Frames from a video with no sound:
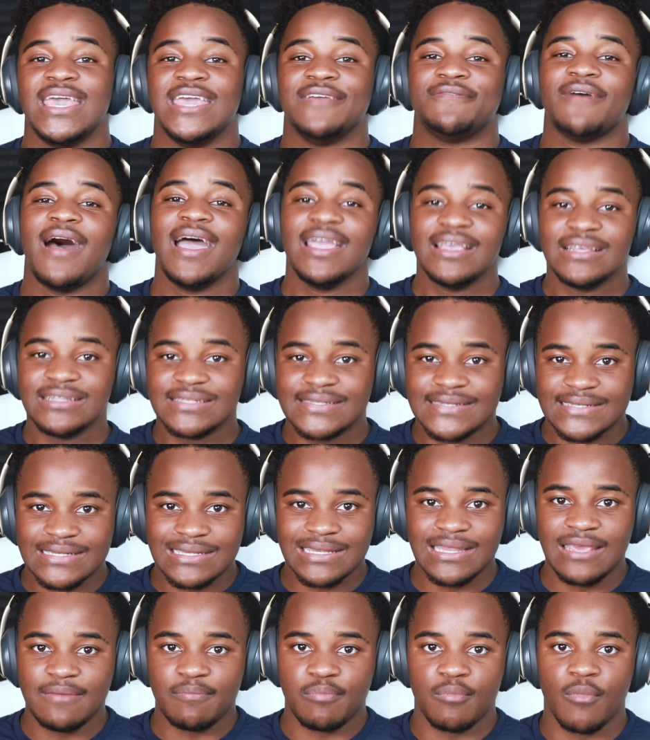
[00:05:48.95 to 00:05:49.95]
If I can
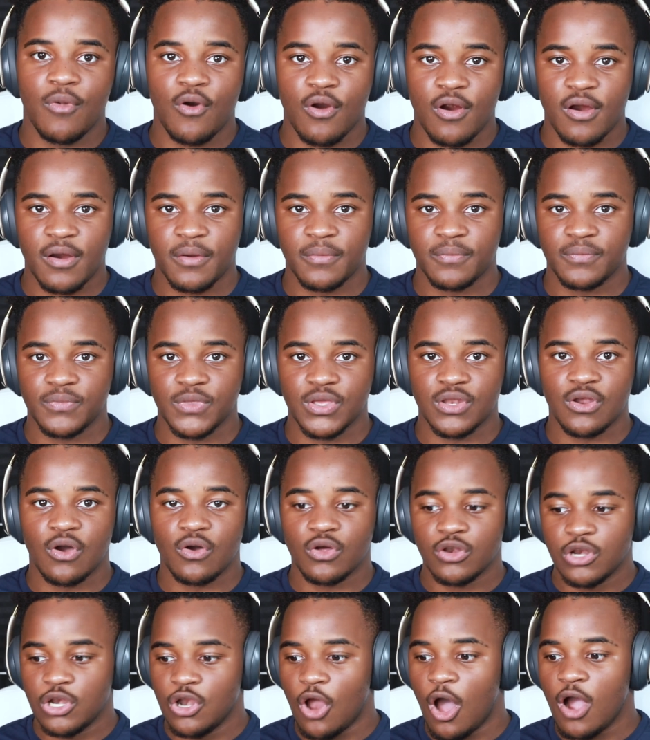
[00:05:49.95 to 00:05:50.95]
sleep more, you
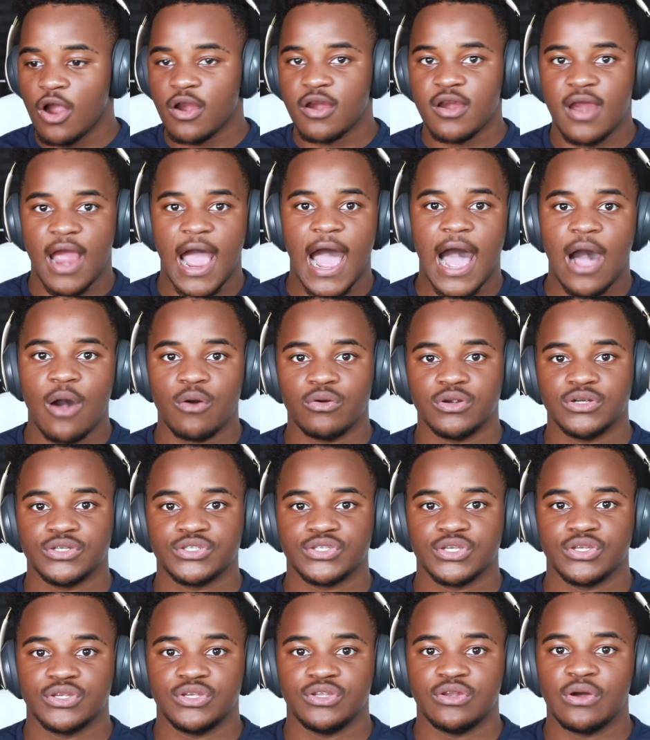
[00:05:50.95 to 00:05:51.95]
know, longer
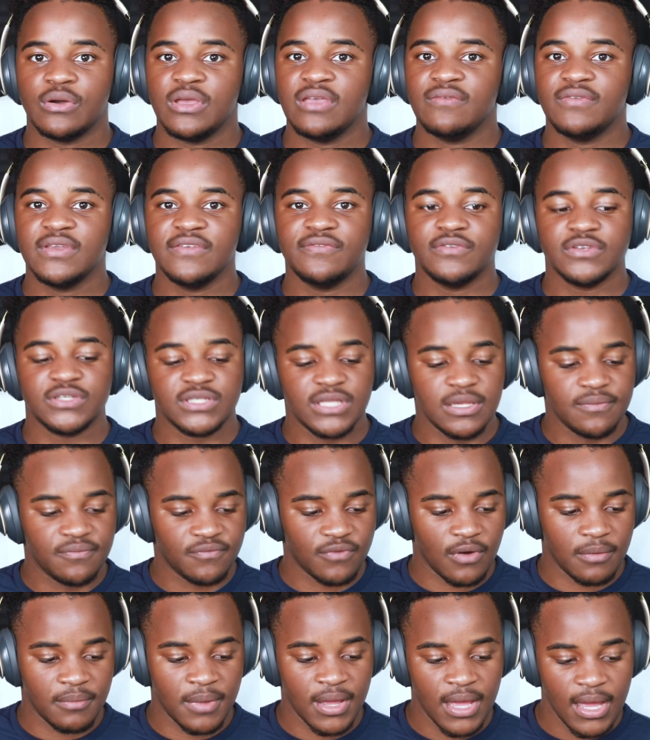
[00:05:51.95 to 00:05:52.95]
hours, you know, even if you
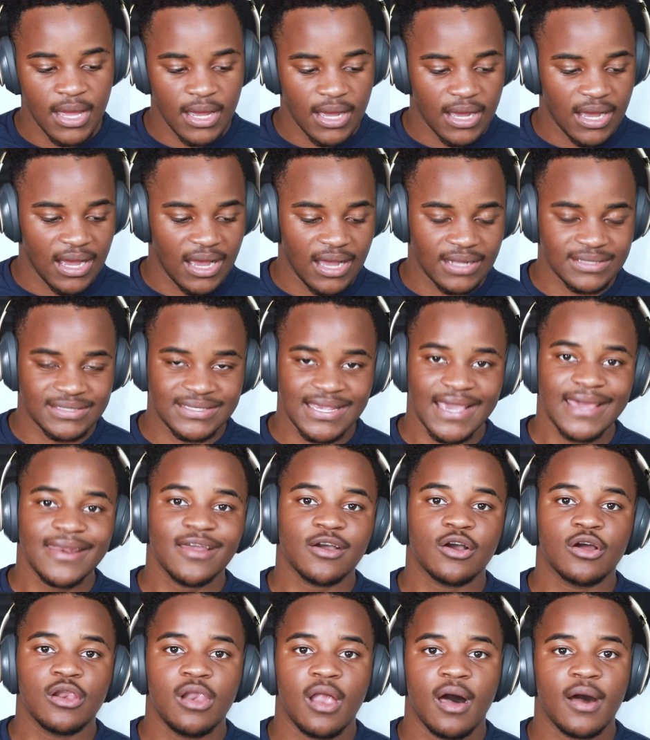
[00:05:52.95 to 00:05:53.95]
sleep from 10
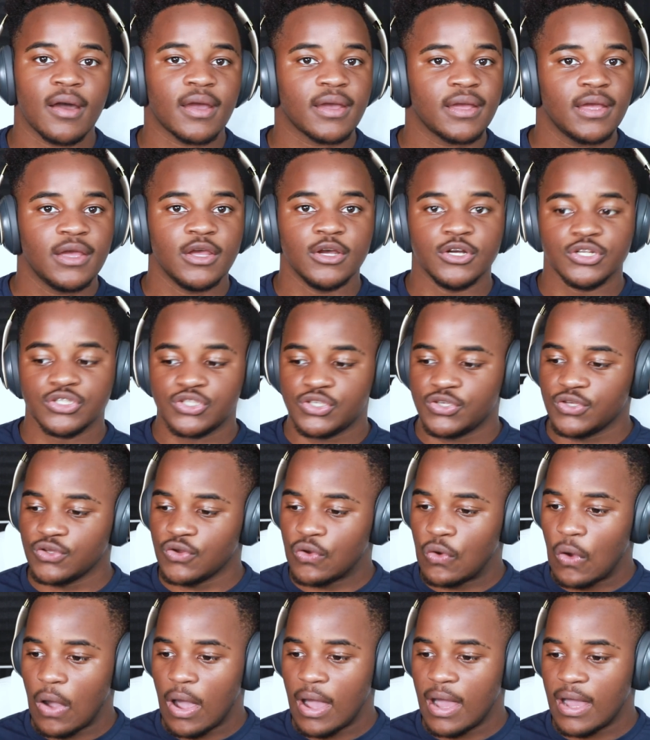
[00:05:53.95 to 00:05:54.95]
o'clock
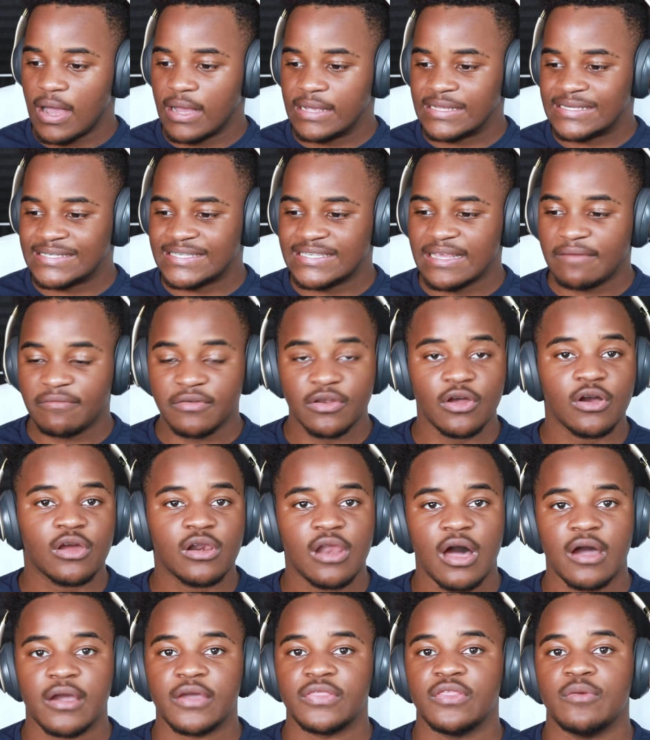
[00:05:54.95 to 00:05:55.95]
to 7
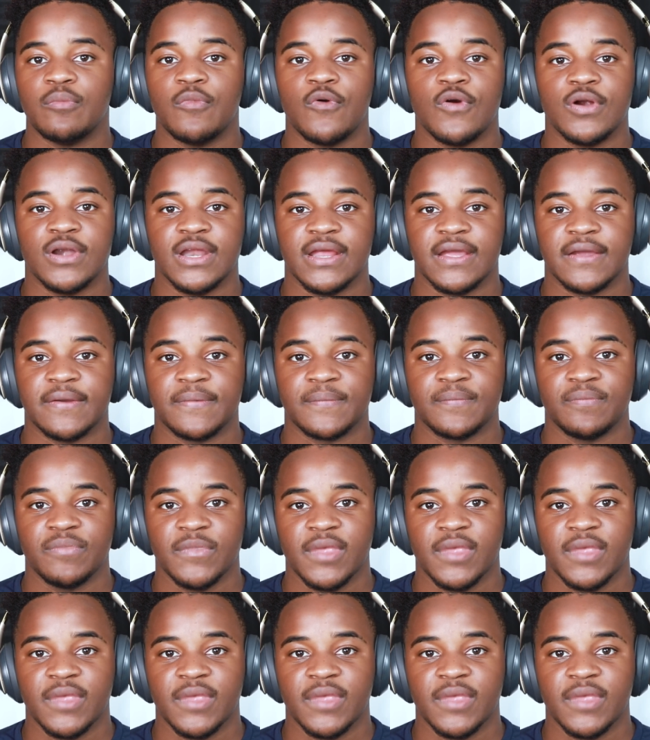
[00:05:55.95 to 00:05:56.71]
o'clock in the morning,